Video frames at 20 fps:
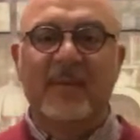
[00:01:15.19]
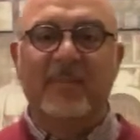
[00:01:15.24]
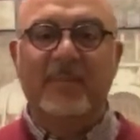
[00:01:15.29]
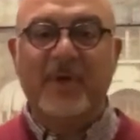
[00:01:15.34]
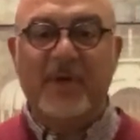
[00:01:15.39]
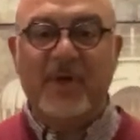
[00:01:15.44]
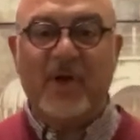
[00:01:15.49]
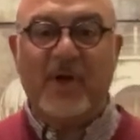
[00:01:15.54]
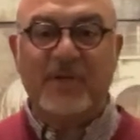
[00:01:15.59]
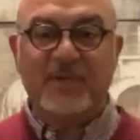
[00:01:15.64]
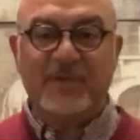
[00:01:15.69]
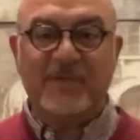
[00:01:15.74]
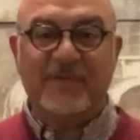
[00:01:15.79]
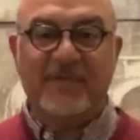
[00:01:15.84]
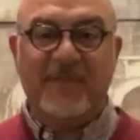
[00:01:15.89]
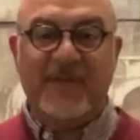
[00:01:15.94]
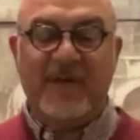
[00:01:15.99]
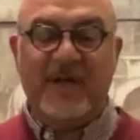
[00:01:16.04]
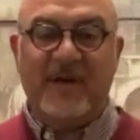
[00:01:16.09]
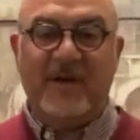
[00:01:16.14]
because of
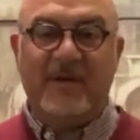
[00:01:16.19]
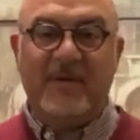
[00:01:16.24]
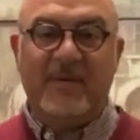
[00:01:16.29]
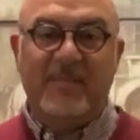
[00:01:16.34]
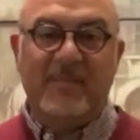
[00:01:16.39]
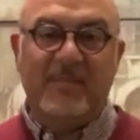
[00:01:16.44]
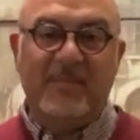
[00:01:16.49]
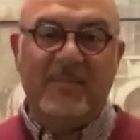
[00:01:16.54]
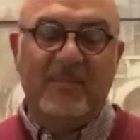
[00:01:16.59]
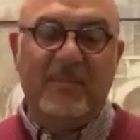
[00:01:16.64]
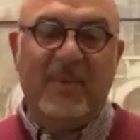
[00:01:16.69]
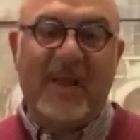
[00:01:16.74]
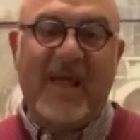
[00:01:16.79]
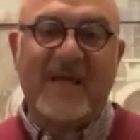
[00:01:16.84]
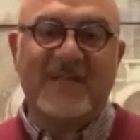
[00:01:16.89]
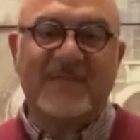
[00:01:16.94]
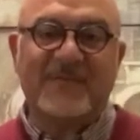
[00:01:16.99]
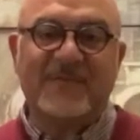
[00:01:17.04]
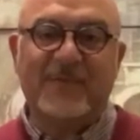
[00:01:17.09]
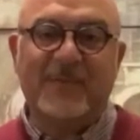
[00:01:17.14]
their
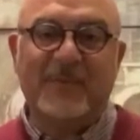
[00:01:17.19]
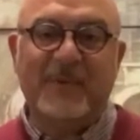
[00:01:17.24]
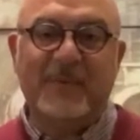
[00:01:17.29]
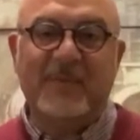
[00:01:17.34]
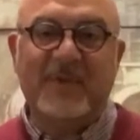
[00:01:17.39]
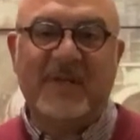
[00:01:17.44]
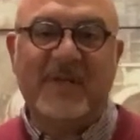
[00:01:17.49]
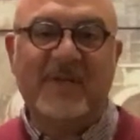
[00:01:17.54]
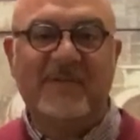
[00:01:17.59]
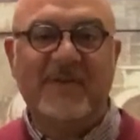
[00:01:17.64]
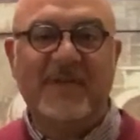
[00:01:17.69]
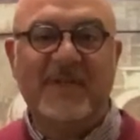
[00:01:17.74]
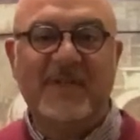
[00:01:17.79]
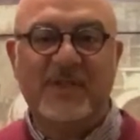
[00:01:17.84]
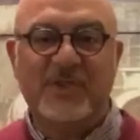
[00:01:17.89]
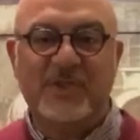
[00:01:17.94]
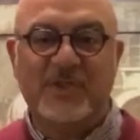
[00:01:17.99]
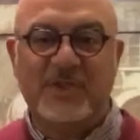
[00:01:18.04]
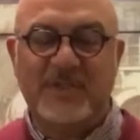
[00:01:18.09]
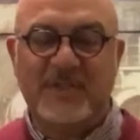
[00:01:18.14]
blasphemy, believing
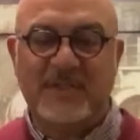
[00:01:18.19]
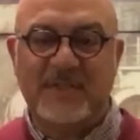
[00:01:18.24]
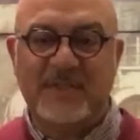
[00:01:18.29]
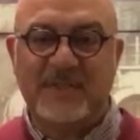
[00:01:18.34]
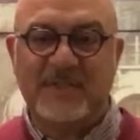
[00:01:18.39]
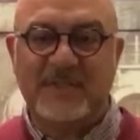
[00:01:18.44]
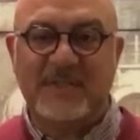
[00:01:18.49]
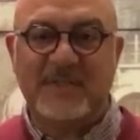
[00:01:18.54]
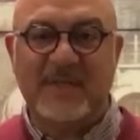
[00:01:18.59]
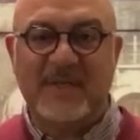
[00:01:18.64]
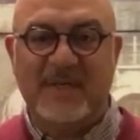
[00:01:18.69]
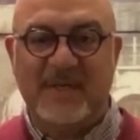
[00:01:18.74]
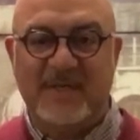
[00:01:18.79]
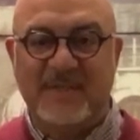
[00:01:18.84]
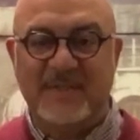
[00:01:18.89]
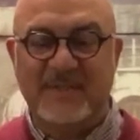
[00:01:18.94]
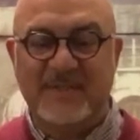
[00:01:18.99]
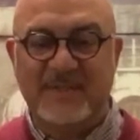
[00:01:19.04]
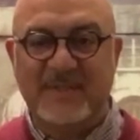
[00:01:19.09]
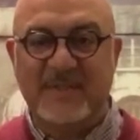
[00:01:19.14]
that Jesus
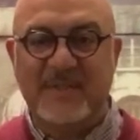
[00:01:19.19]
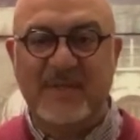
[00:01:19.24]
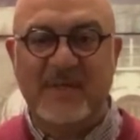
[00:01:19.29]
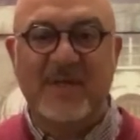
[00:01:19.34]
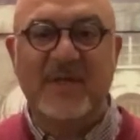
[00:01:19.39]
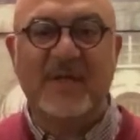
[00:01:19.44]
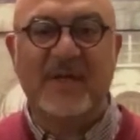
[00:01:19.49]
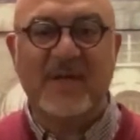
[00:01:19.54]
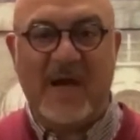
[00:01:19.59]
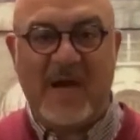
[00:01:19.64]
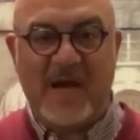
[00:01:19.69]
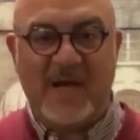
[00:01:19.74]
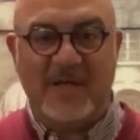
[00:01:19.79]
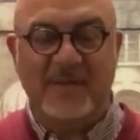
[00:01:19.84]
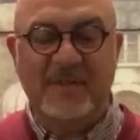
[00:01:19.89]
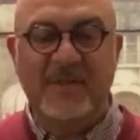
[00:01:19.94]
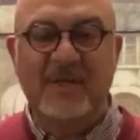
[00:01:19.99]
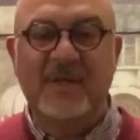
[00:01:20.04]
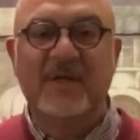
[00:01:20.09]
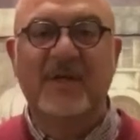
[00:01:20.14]
is
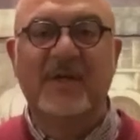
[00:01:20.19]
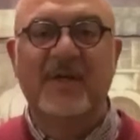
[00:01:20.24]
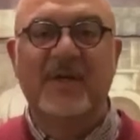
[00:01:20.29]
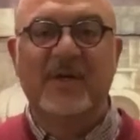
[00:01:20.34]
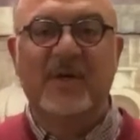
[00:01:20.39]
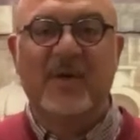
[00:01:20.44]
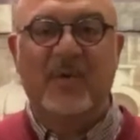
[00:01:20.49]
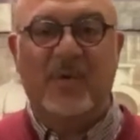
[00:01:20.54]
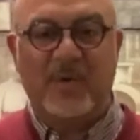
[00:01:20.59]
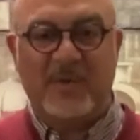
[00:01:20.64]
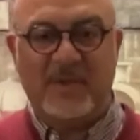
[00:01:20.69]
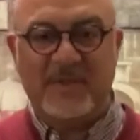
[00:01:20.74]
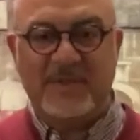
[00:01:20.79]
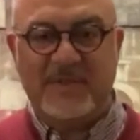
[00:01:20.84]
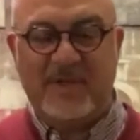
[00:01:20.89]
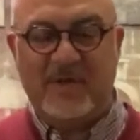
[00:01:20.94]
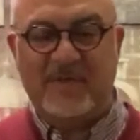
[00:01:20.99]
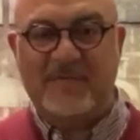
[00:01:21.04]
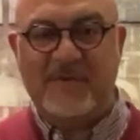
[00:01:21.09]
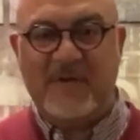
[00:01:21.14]
God or the
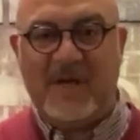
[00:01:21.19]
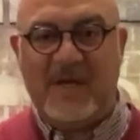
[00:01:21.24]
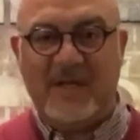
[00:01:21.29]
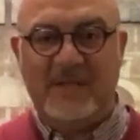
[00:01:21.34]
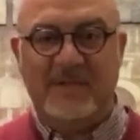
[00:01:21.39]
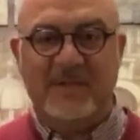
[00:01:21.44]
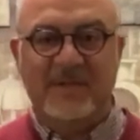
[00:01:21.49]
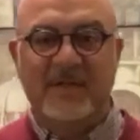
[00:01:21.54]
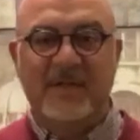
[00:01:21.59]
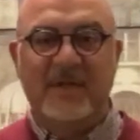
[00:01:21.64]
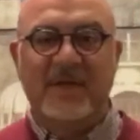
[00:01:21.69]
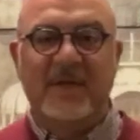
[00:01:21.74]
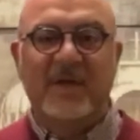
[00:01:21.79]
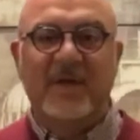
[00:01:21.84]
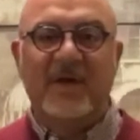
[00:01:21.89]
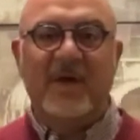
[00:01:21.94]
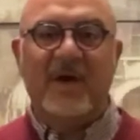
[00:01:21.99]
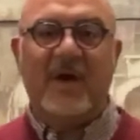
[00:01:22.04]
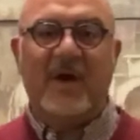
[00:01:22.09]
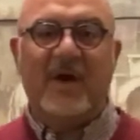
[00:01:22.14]
Son of God,
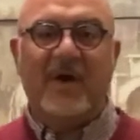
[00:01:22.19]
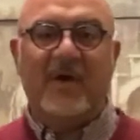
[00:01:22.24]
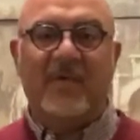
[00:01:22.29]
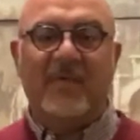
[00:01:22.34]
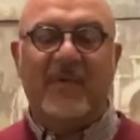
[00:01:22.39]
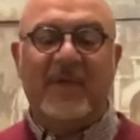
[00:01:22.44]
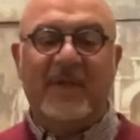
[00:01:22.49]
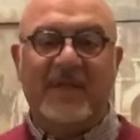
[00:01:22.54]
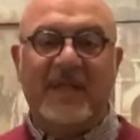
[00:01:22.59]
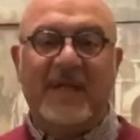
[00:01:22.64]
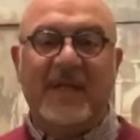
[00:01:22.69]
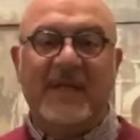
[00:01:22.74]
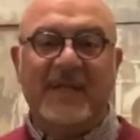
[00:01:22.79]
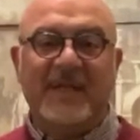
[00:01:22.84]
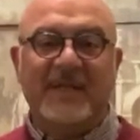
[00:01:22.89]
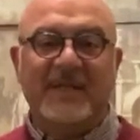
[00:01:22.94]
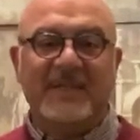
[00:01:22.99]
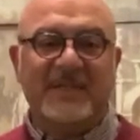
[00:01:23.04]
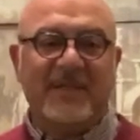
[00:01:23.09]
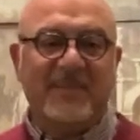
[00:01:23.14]
and that
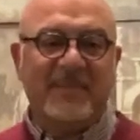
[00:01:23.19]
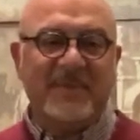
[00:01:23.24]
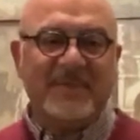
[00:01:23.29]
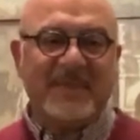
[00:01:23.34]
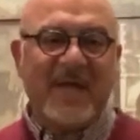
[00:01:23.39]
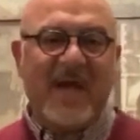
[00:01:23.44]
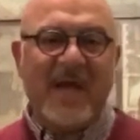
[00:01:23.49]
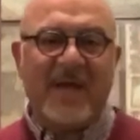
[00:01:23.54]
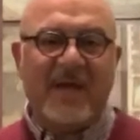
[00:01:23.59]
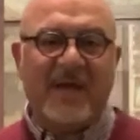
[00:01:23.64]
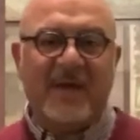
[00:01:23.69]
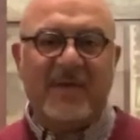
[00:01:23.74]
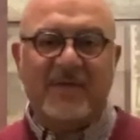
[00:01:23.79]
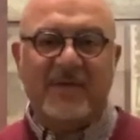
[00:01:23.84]
he is the Messiah.